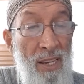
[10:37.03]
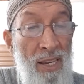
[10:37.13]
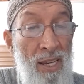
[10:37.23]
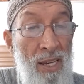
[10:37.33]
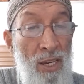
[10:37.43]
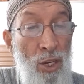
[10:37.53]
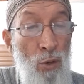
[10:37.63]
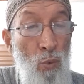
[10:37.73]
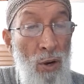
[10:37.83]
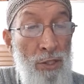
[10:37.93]
And he
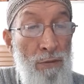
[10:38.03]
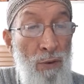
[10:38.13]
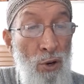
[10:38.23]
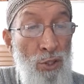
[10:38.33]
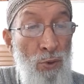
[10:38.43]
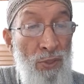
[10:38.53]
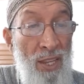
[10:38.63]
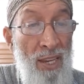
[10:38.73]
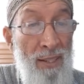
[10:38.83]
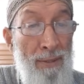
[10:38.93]
was found on
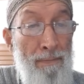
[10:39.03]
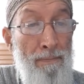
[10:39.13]
them,